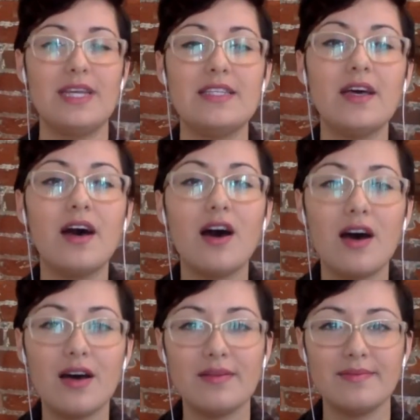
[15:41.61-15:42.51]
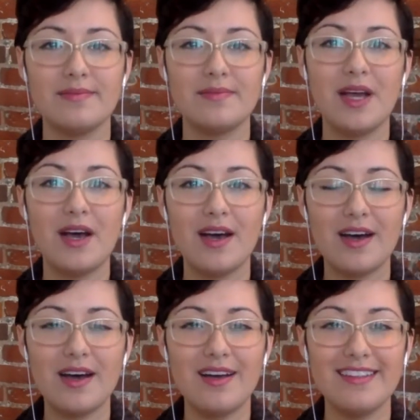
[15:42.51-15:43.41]
It's
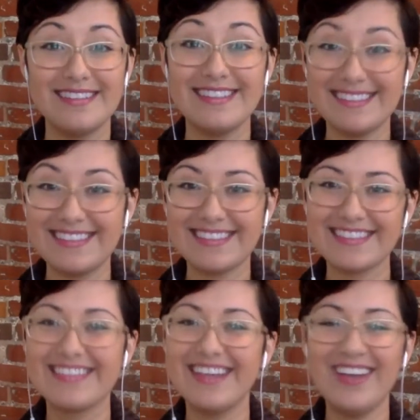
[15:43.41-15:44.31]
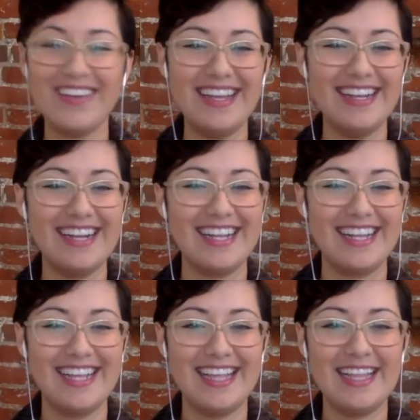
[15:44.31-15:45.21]
Good, right?
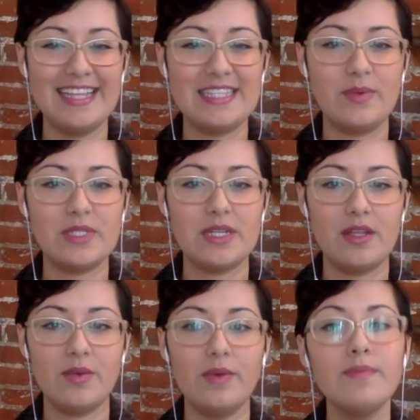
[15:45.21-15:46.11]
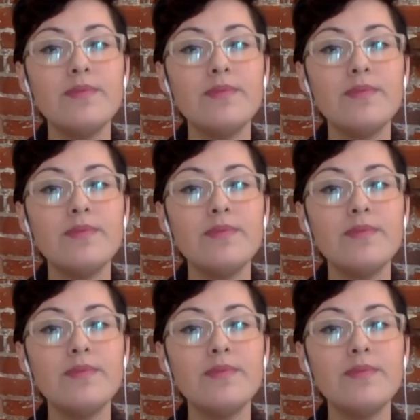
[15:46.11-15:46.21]
Let's see, what's another one?